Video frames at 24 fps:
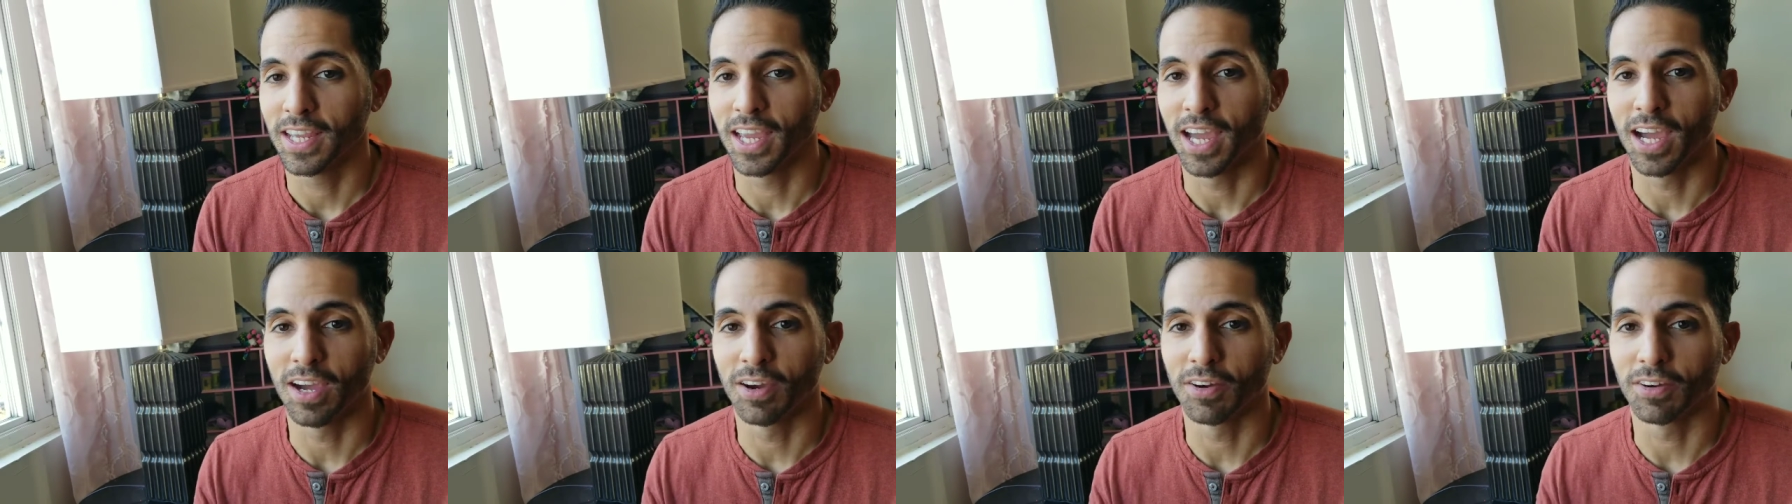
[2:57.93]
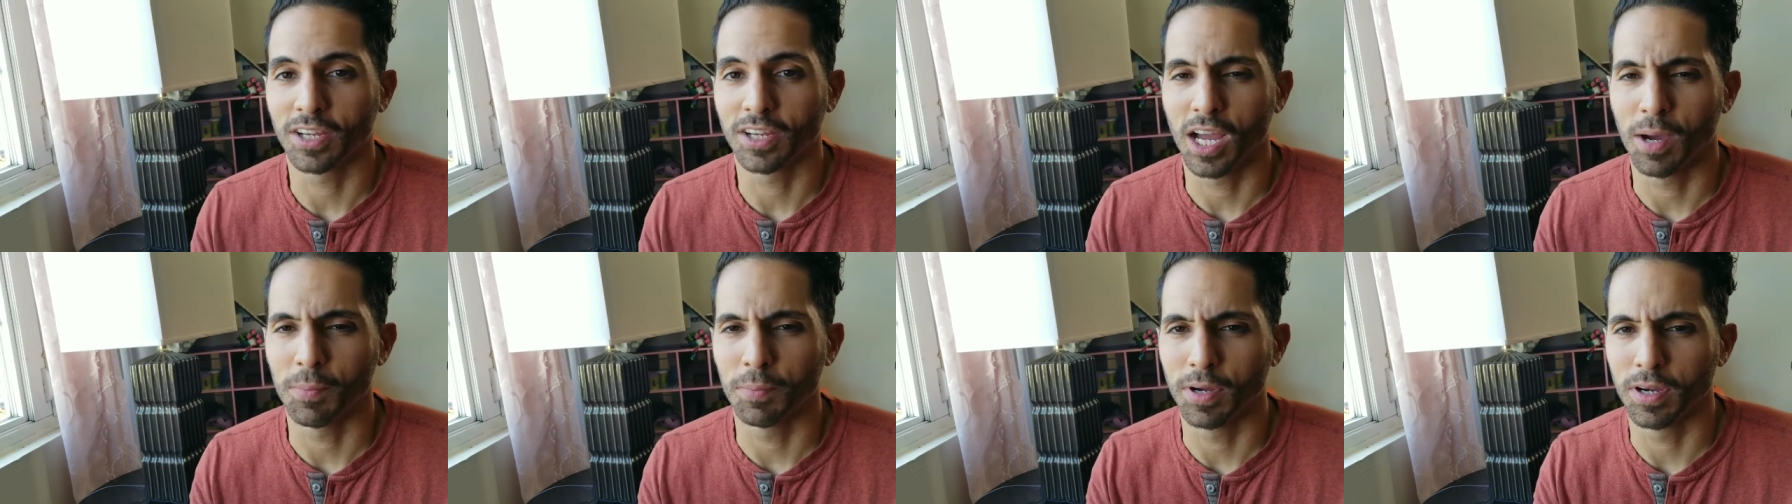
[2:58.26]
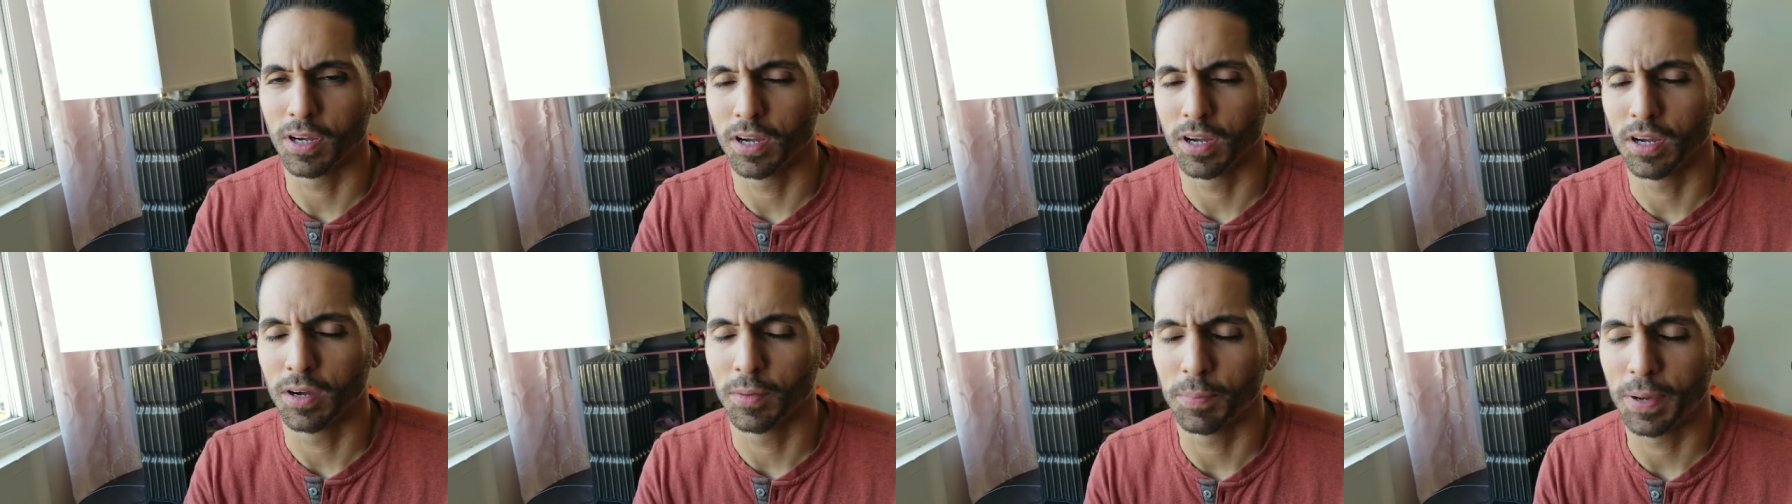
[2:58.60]

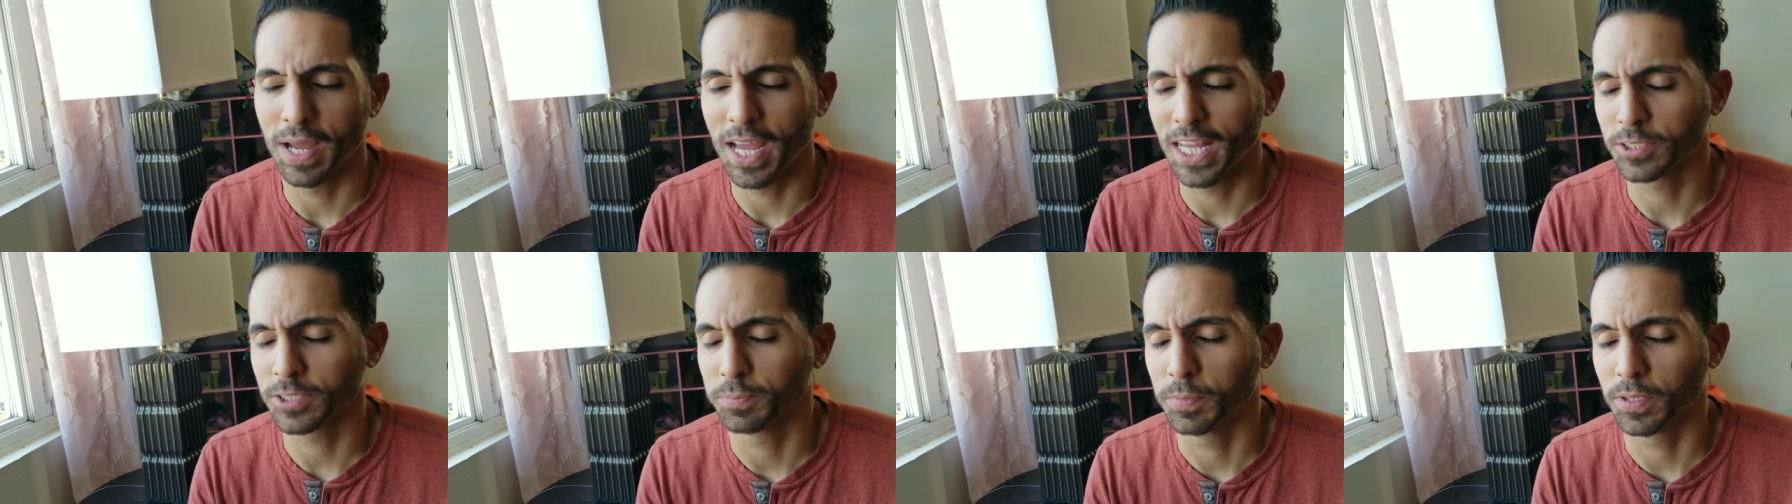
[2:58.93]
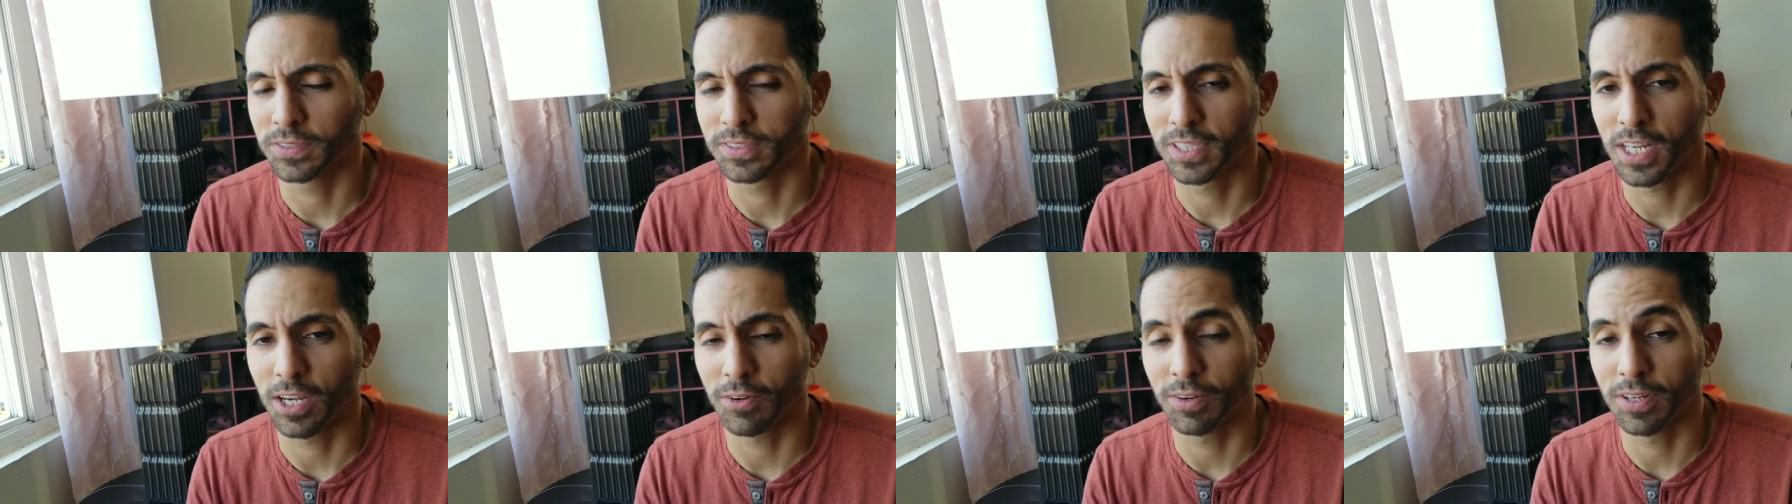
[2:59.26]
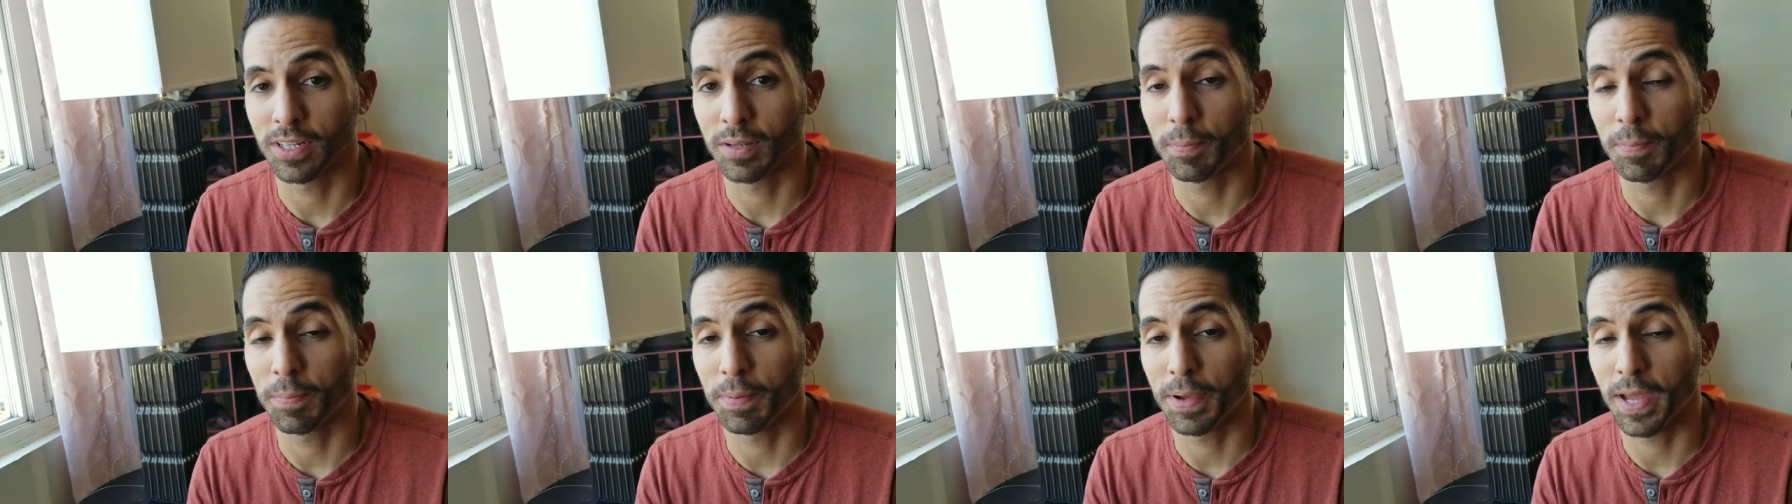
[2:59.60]
past books that I
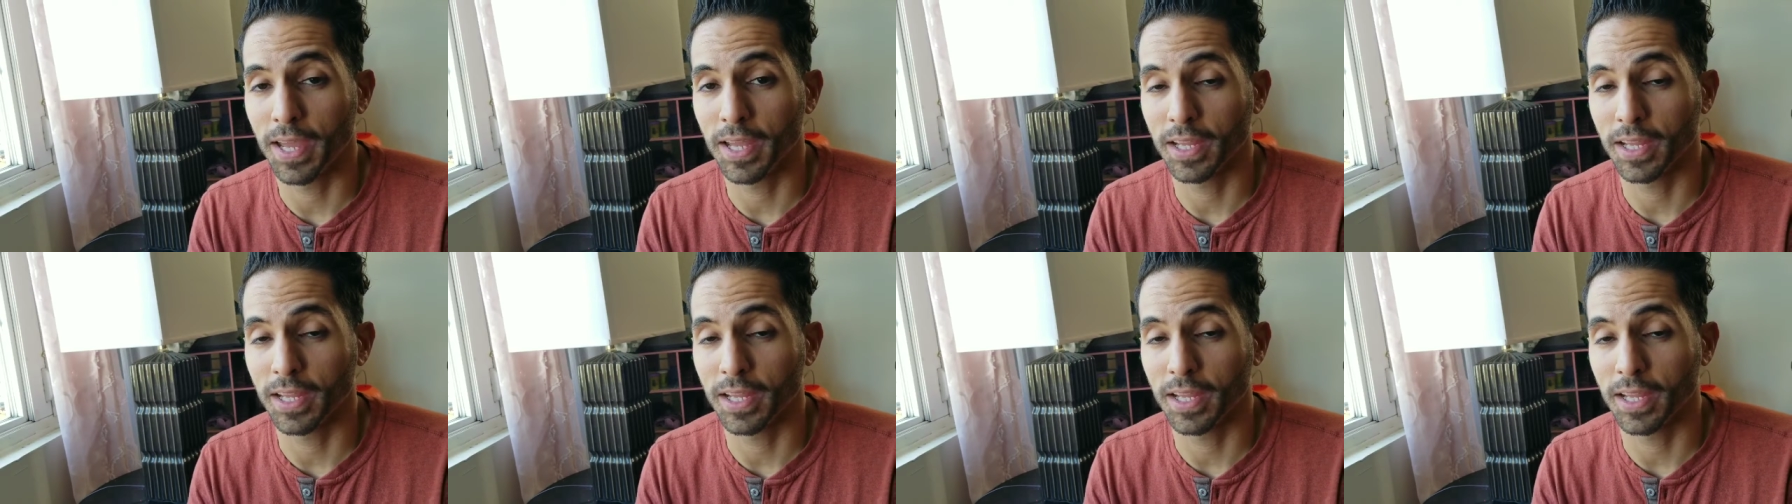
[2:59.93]
read in